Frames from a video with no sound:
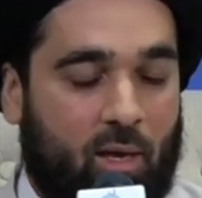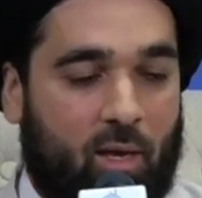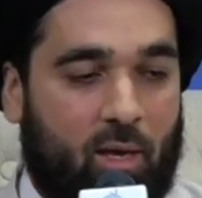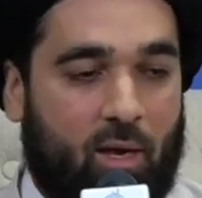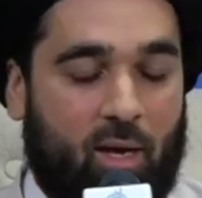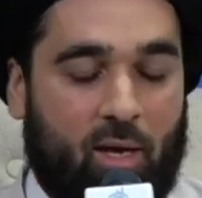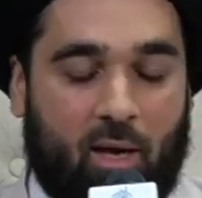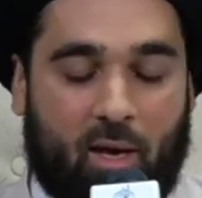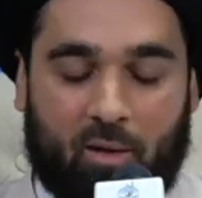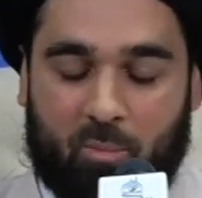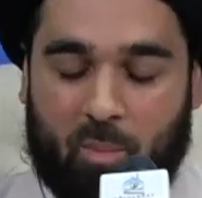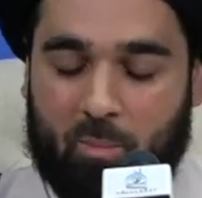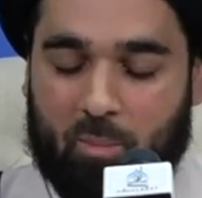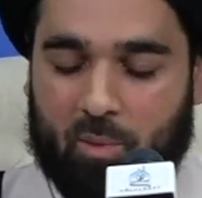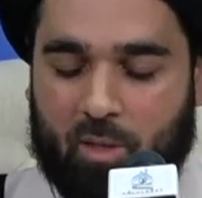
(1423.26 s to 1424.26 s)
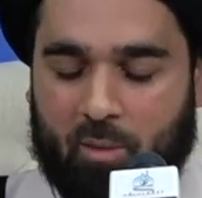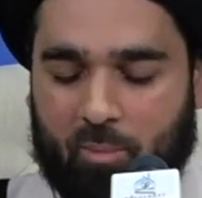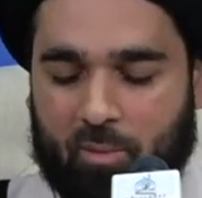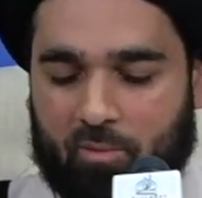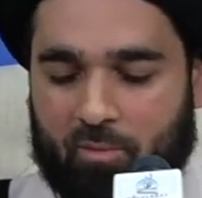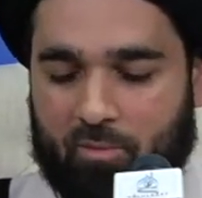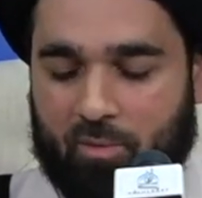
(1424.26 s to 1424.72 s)
I, I remember a
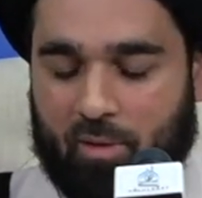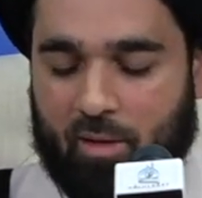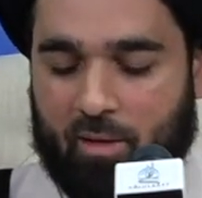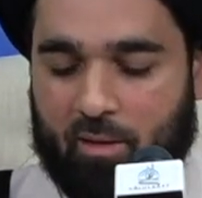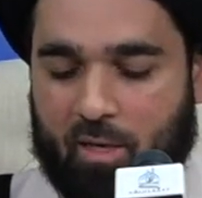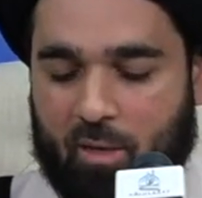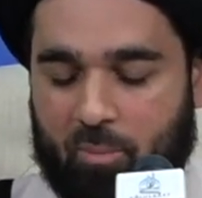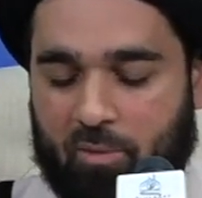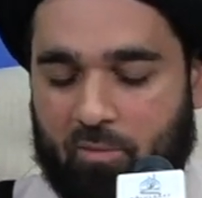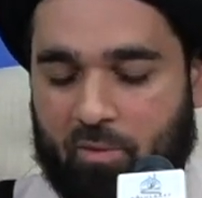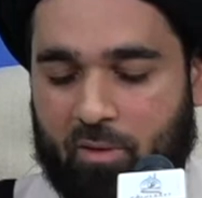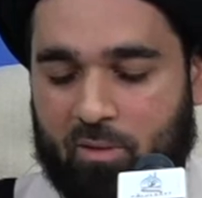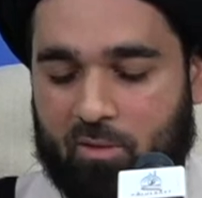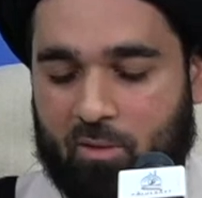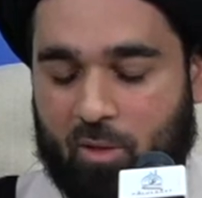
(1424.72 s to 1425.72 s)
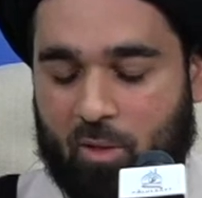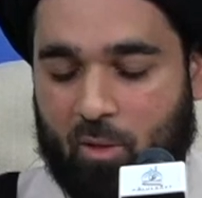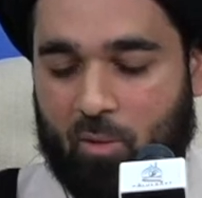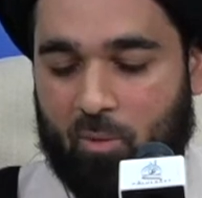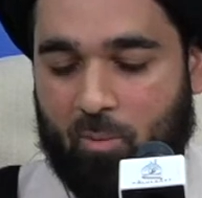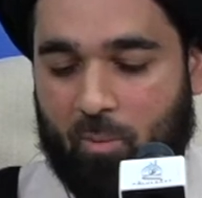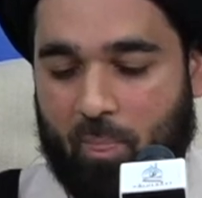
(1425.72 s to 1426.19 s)
couple of uh, a uh, couple of years ago
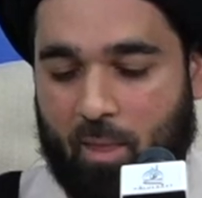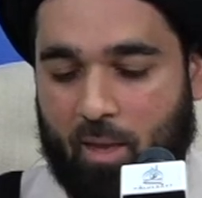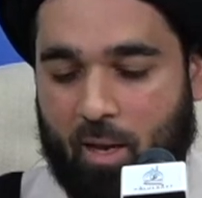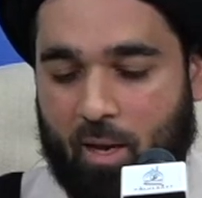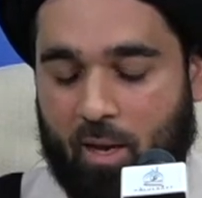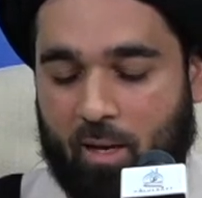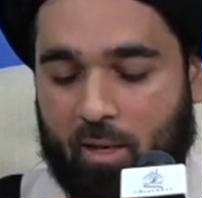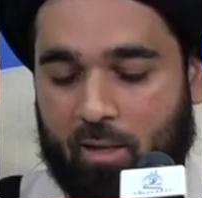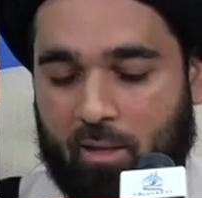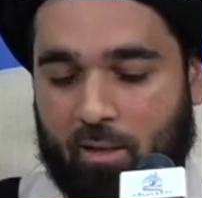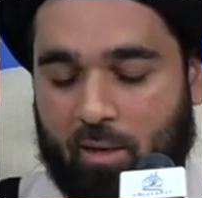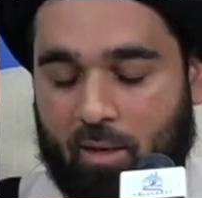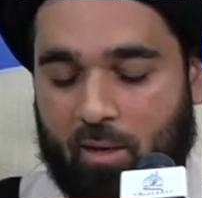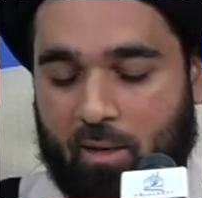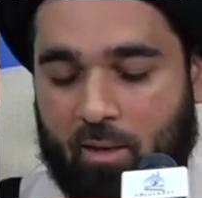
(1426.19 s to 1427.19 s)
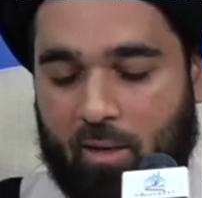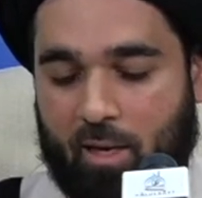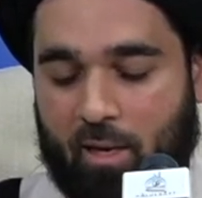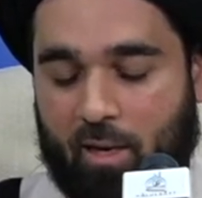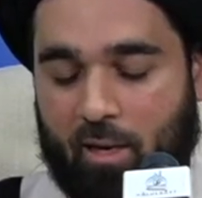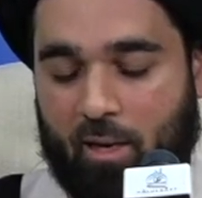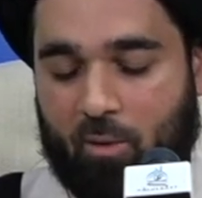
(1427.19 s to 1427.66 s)
I uh,
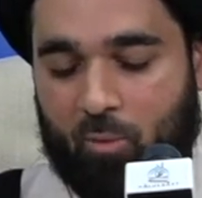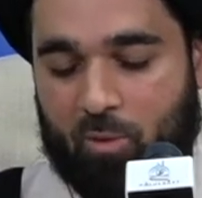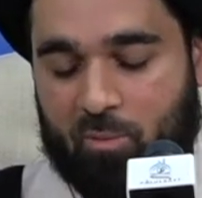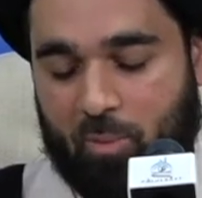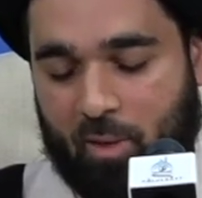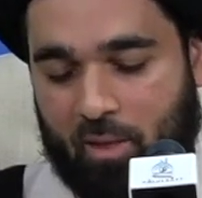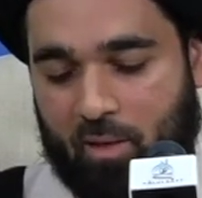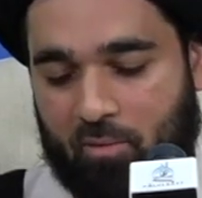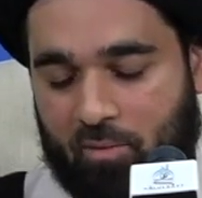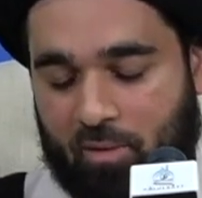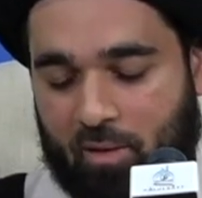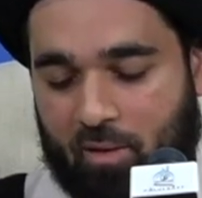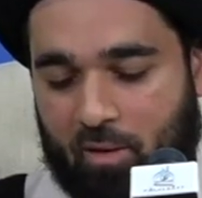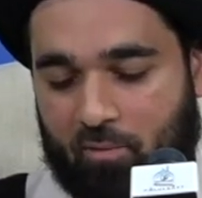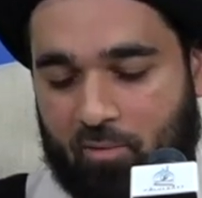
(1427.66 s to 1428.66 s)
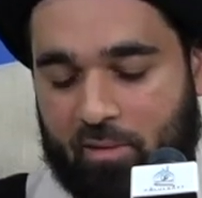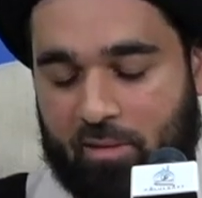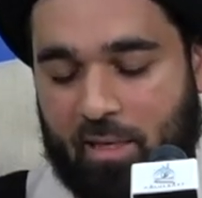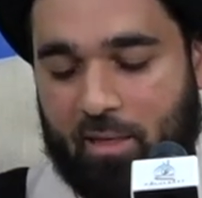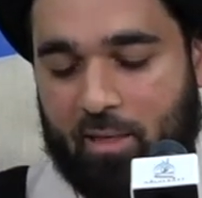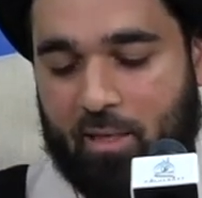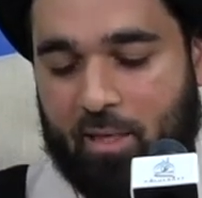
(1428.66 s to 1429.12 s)
I was part of a of a
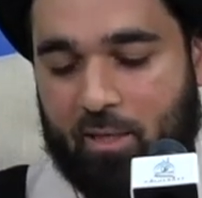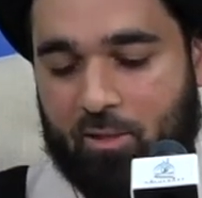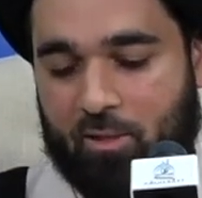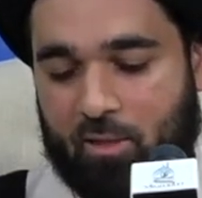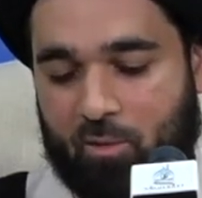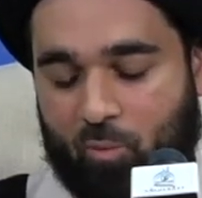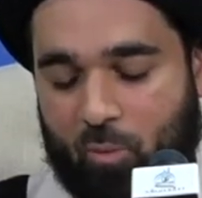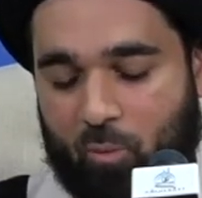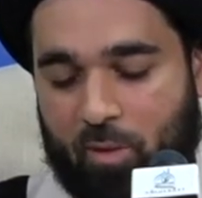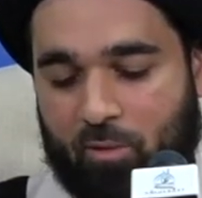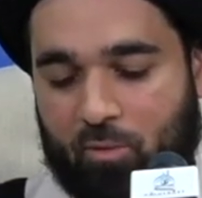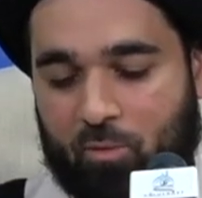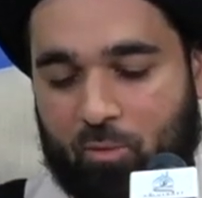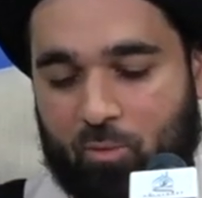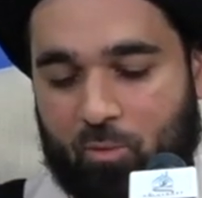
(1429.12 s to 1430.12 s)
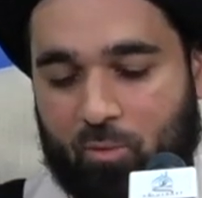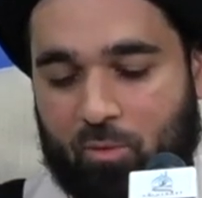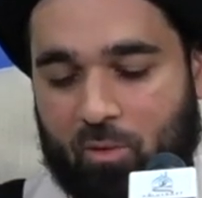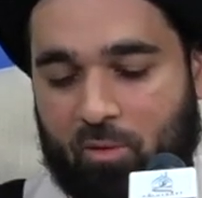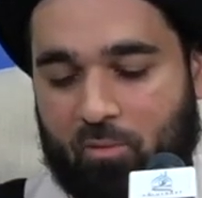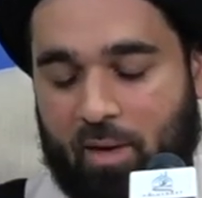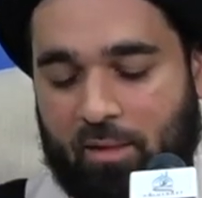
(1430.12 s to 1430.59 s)
delegation we went to to
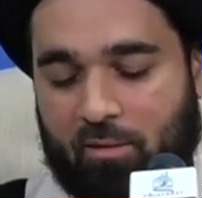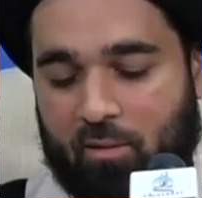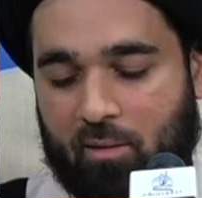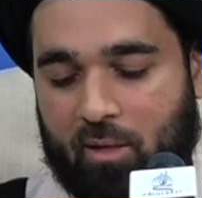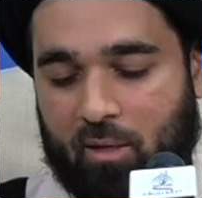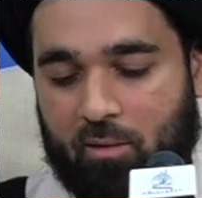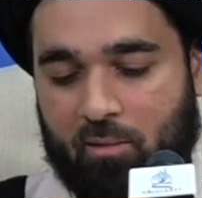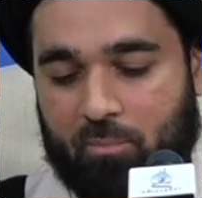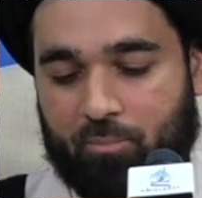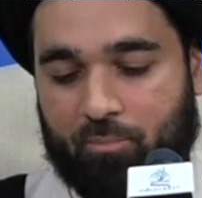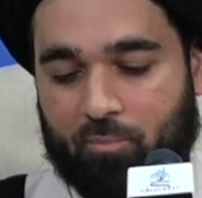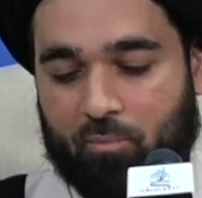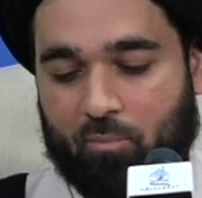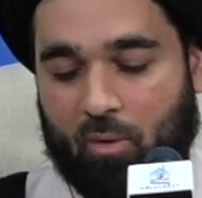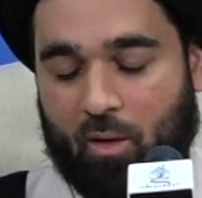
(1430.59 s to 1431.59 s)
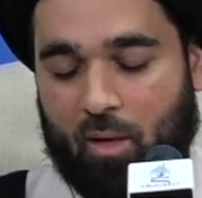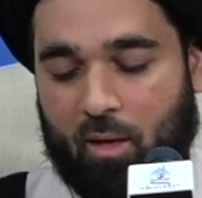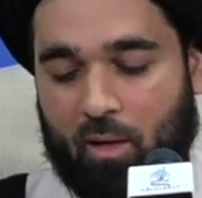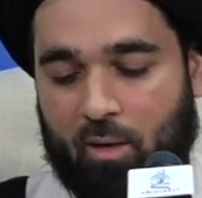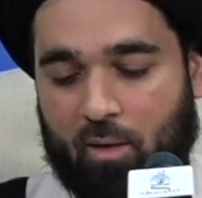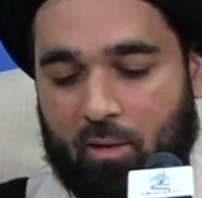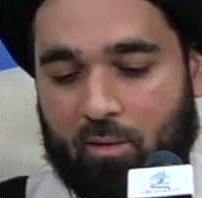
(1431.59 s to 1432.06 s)
the Vatican
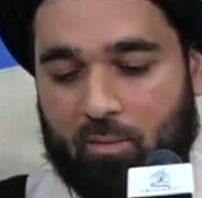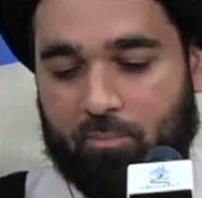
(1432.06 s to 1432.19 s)
uh,